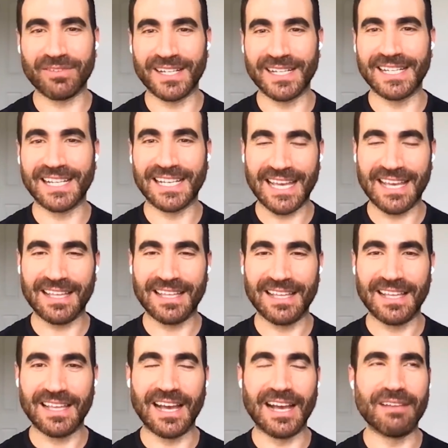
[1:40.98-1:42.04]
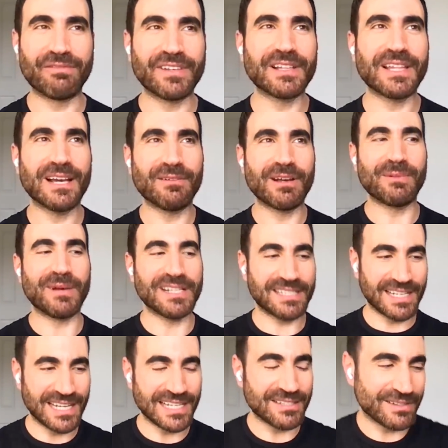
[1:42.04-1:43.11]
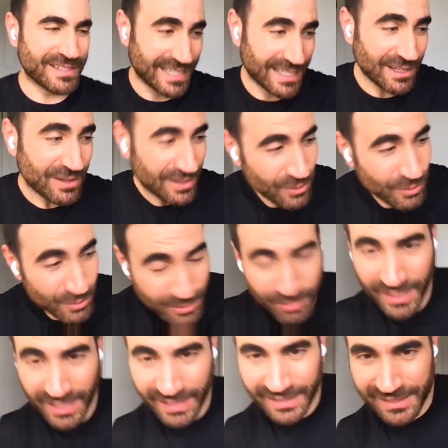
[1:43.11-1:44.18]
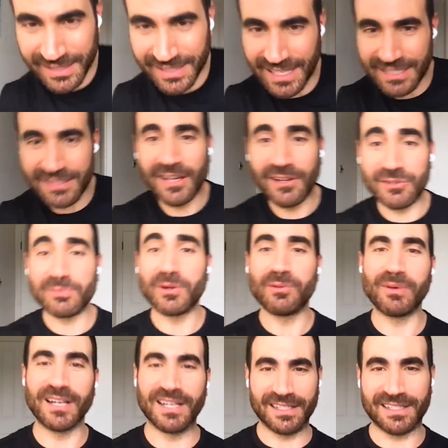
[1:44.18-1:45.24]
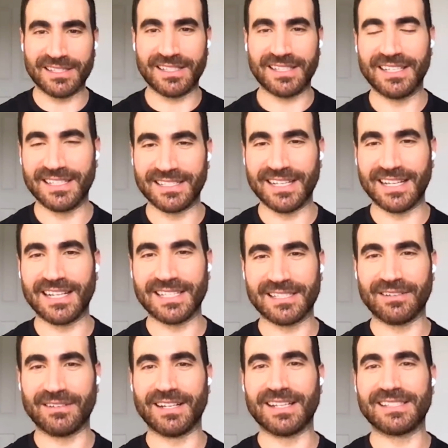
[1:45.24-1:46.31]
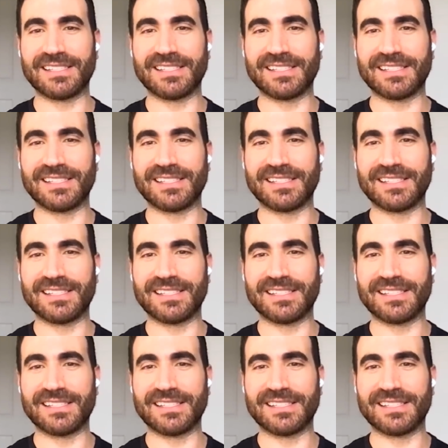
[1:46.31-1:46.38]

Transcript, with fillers: funny. Like I feel that way about Ted Lasso. It's like all the parts. There's no small parts in Ted Lasso, and I